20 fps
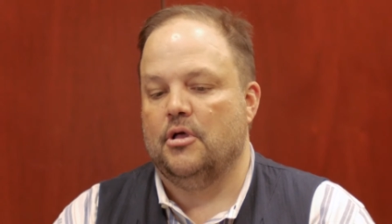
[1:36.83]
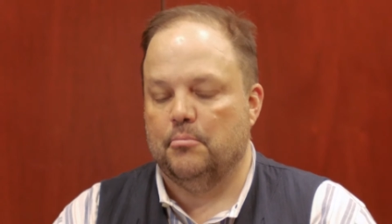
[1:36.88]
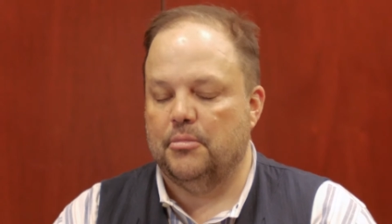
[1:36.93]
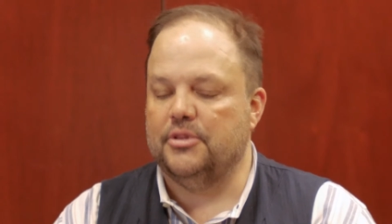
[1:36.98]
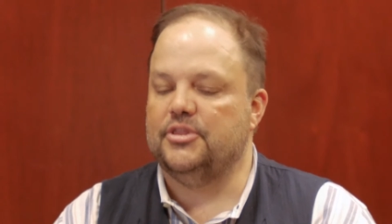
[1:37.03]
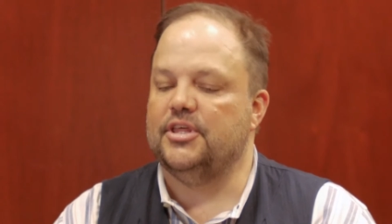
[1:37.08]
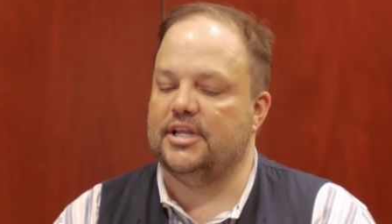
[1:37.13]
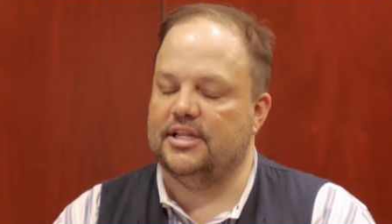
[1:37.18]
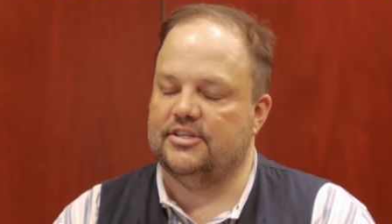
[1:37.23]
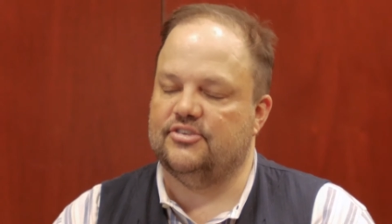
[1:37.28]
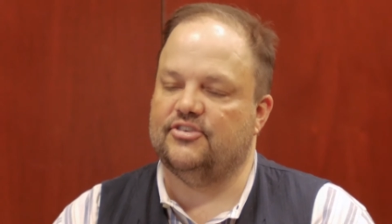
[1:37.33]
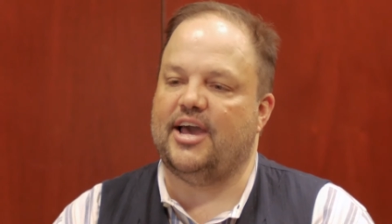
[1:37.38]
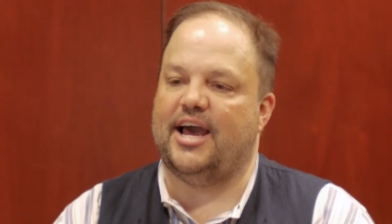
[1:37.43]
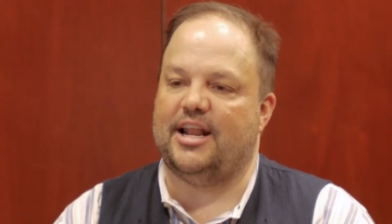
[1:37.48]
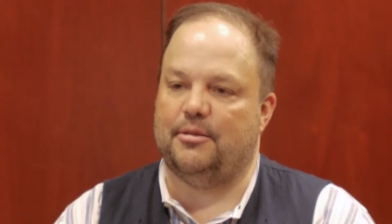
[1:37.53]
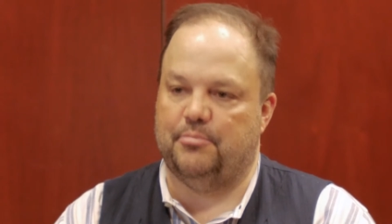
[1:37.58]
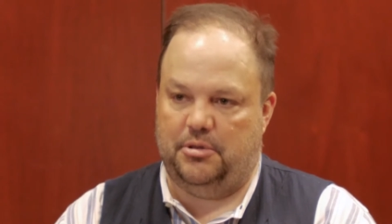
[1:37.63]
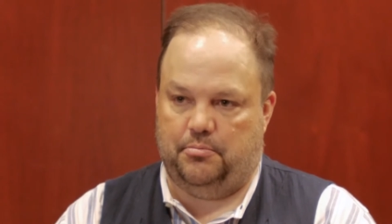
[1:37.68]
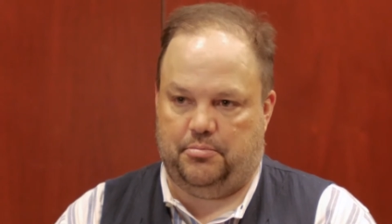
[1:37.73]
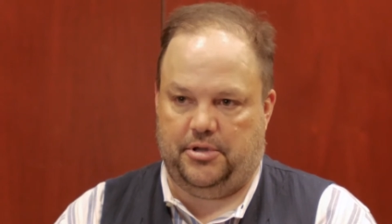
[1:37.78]
But then it's got
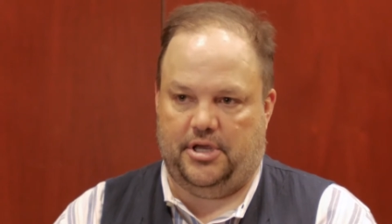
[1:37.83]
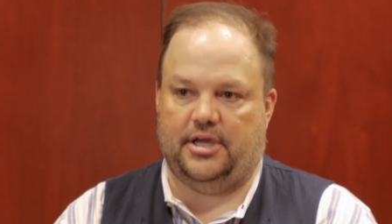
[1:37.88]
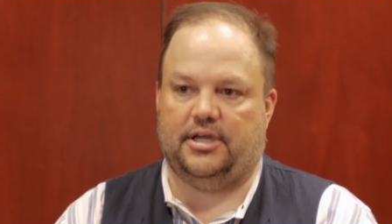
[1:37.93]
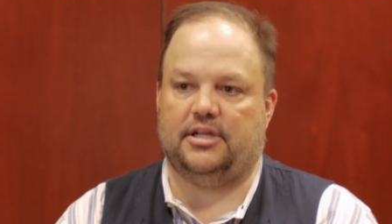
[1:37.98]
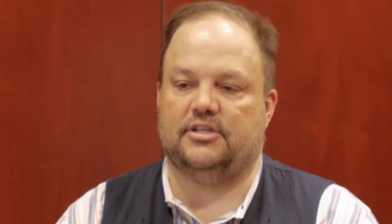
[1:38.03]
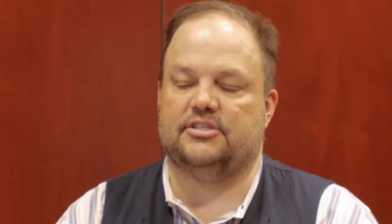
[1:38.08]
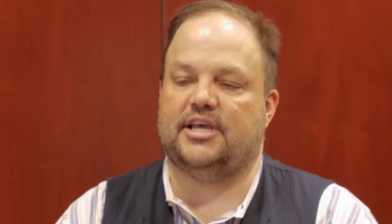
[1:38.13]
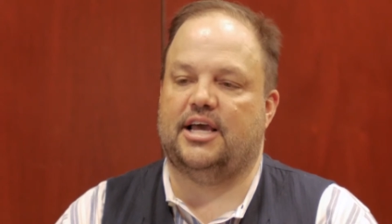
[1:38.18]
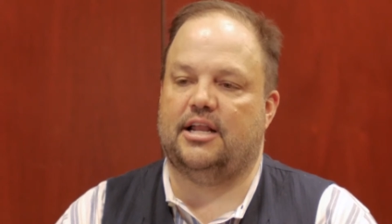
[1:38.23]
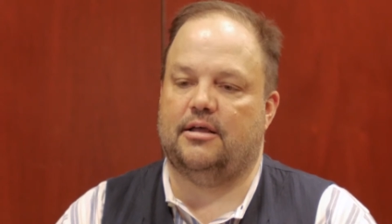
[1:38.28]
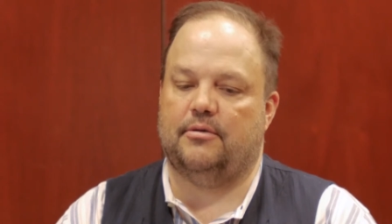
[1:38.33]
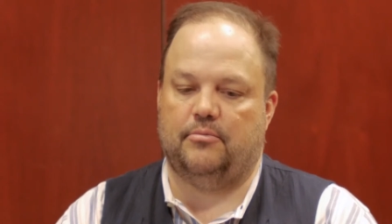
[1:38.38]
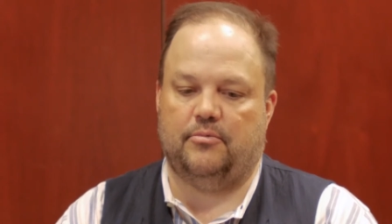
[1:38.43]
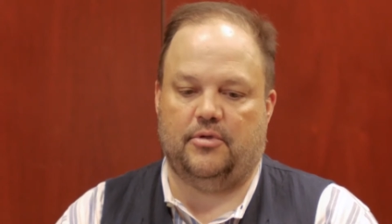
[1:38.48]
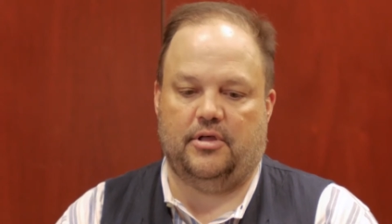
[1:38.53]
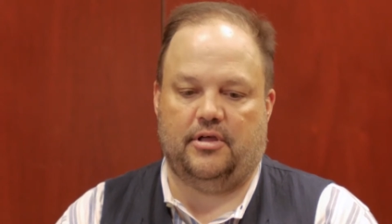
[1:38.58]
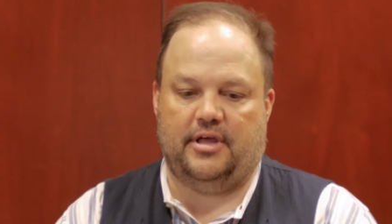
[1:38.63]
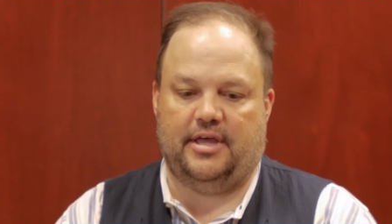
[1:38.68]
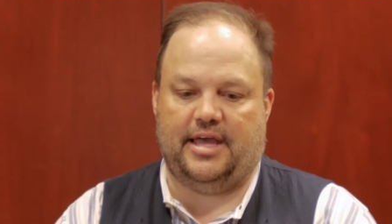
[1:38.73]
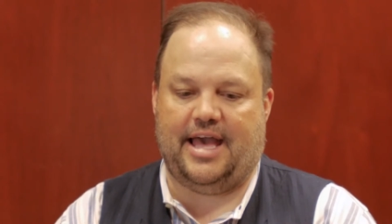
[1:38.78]
to be big and it's got
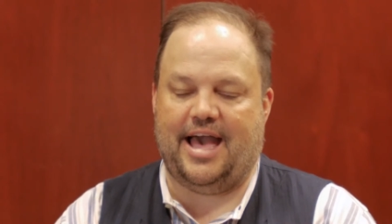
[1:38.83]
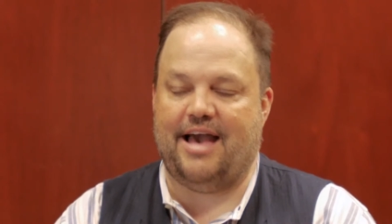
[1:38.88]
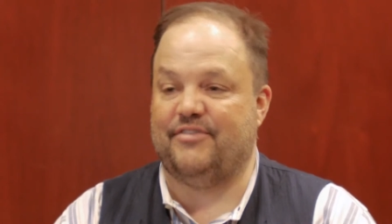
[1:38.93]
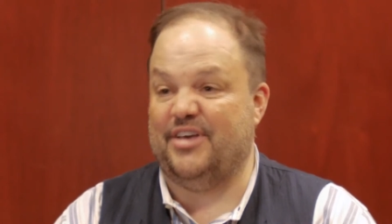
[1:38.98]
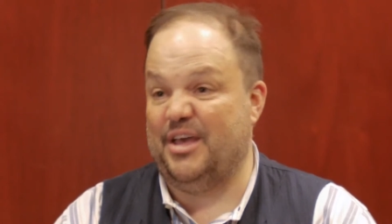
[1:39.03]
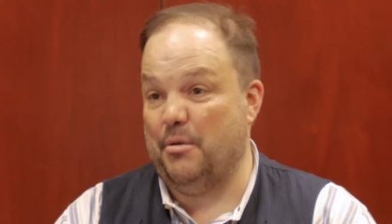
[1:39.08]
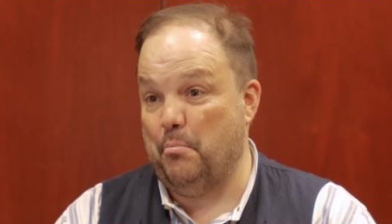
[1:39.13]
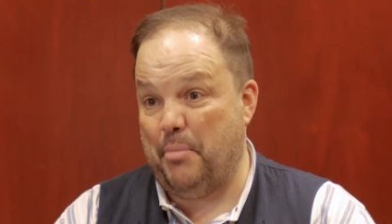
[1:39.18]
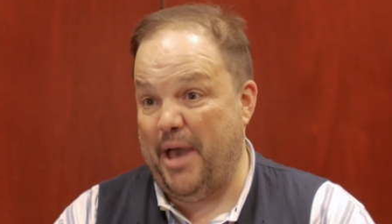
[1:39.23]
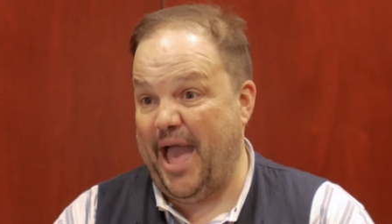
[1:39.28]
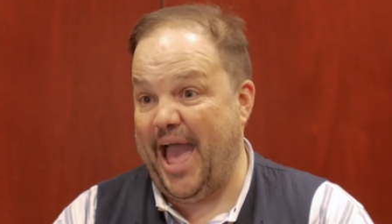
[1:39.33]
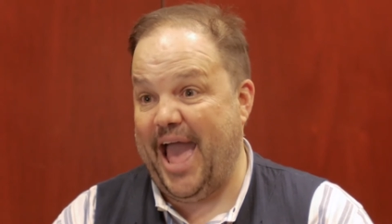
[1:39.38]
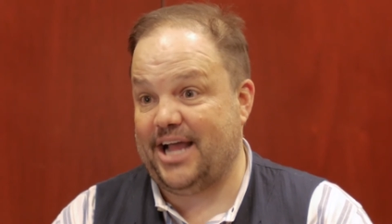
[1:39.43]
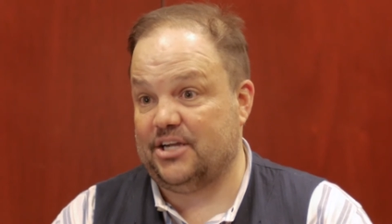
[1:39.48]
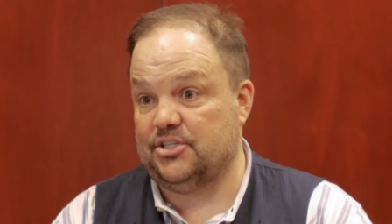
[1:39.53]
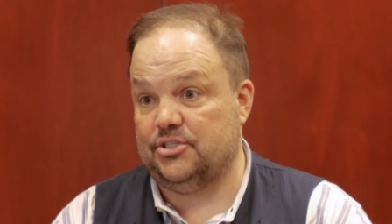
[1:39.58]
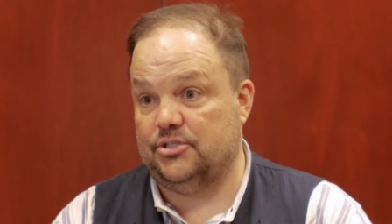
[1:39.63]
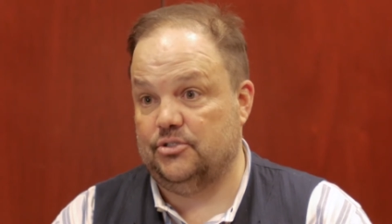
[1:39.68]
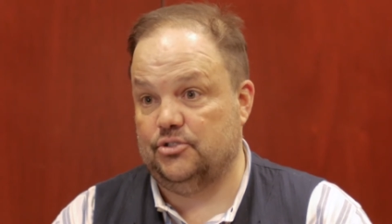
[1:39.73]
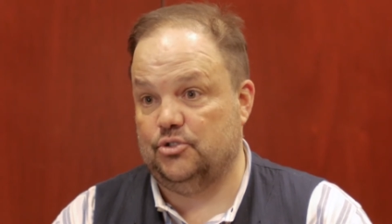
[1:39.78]
to have
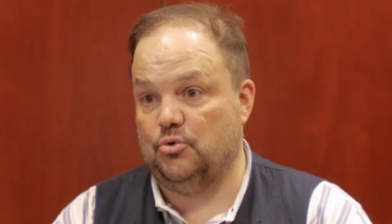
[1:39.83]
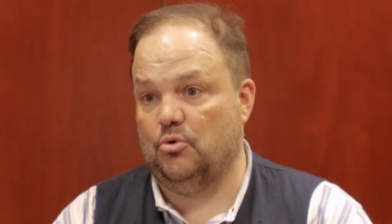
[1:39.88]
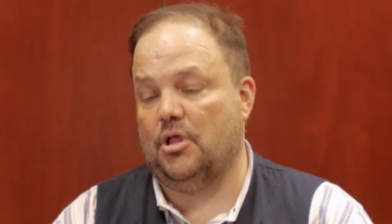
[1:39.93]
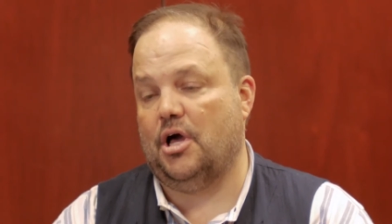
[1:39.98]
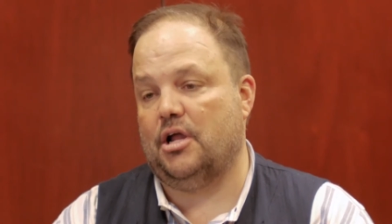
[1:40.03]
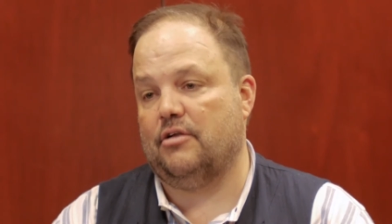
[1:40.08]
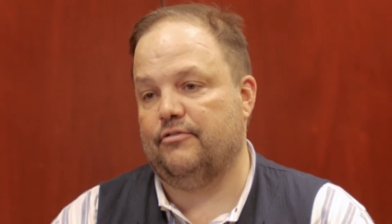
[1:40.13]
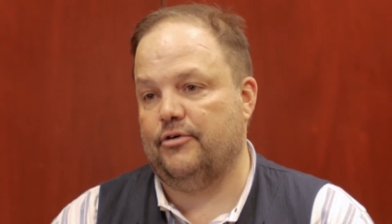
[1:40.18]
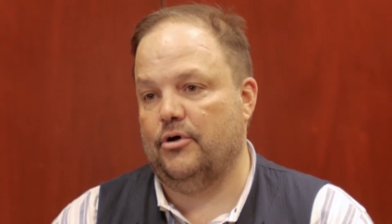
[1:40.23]
impact to a lot of